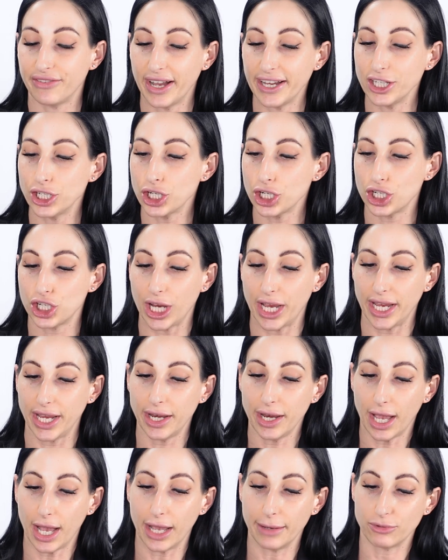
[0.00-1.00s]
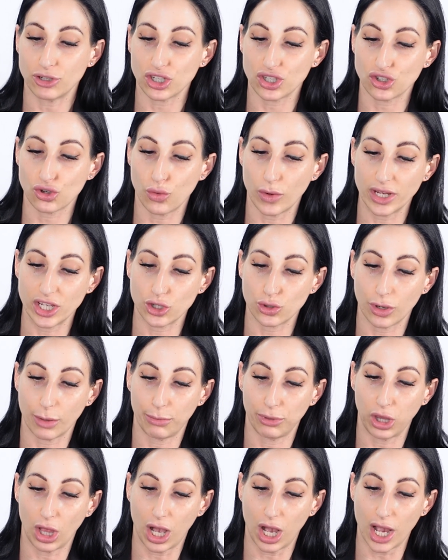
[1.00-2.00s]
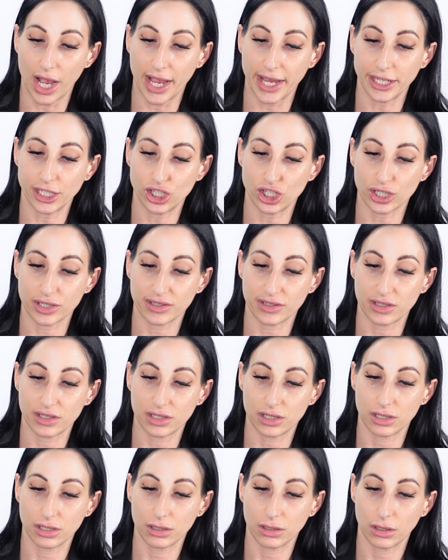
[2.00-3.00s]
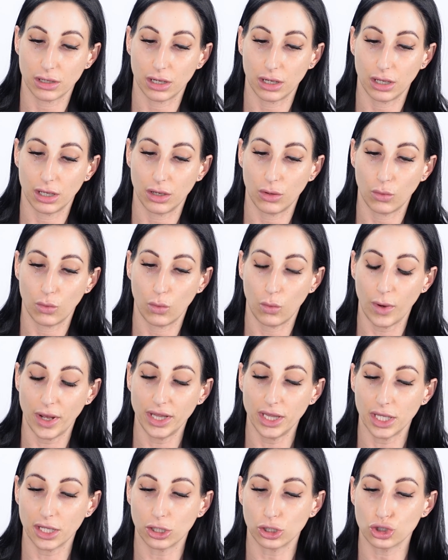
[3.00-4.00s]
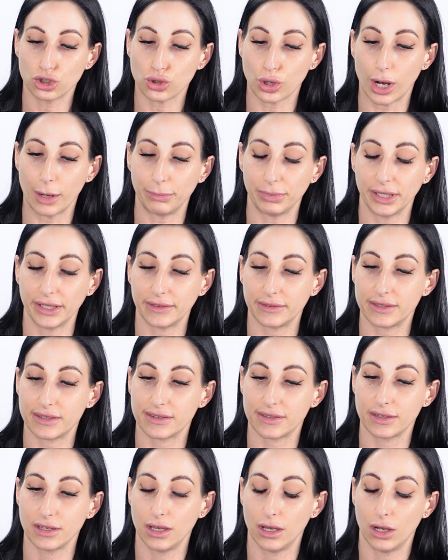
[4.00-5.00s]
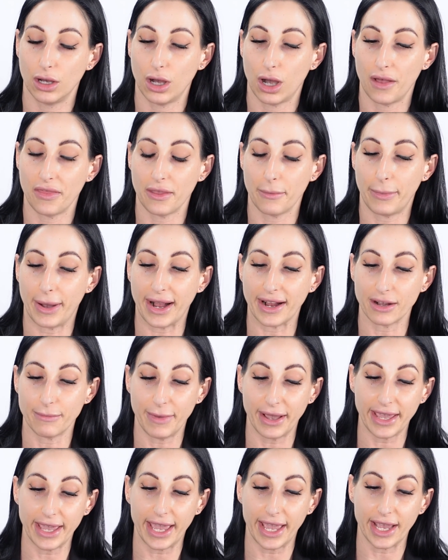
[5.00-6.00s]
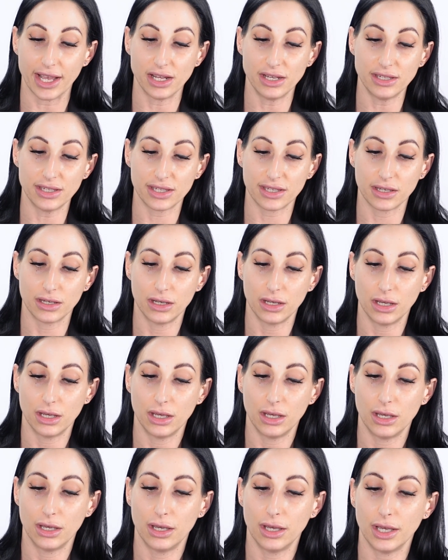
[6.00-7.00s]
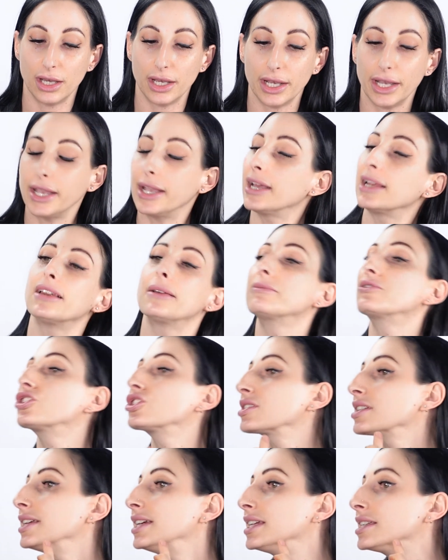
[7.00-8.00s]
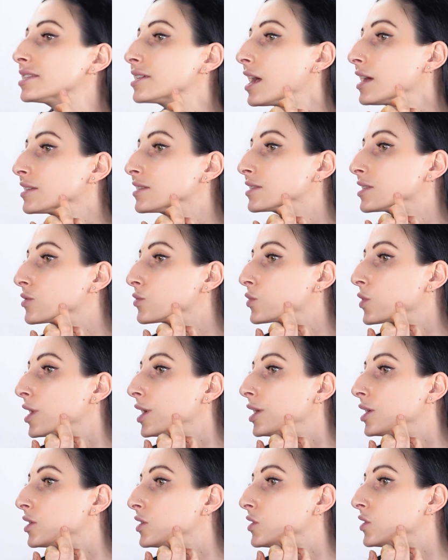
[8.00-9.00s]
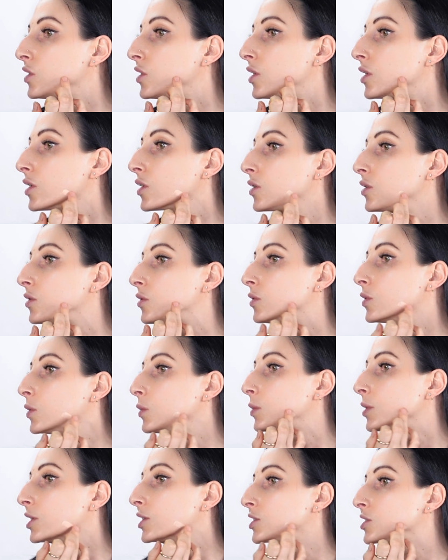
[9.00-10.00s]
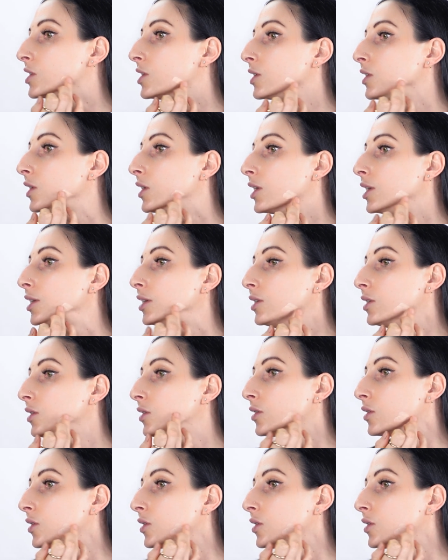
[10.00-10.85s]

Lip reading: find your shade, I'm just going to apply just one little droplet on the back of my hand, and I'm just going to test it right along my jawline.